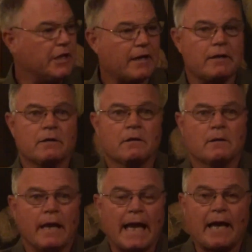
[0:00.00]
Dick
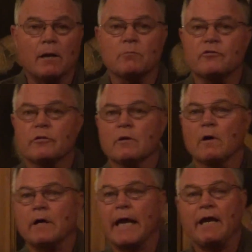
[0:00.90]
Adams,
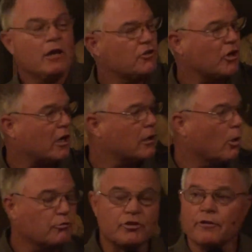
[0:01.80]
Chuck
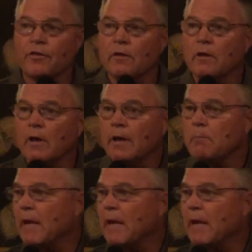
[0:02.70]
Wolseth,